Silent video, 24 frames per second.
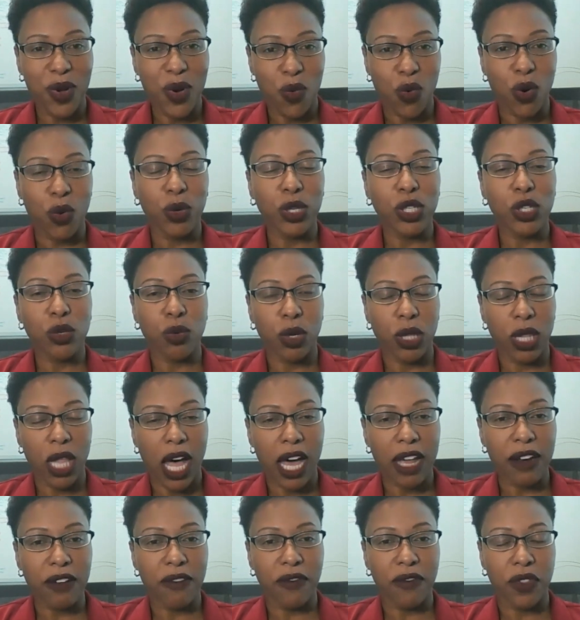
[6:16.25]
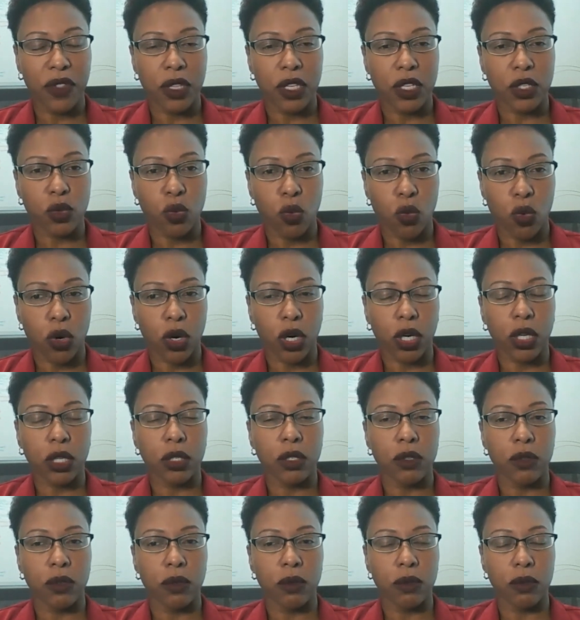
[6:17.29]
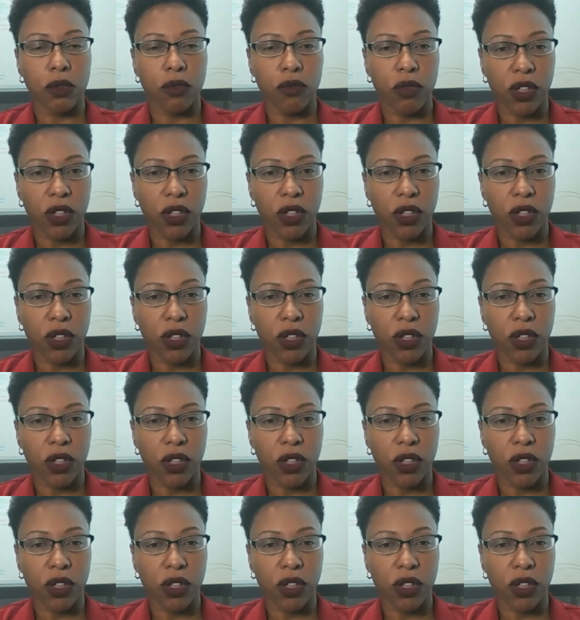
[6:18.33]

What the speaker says: where we do a lot of this work to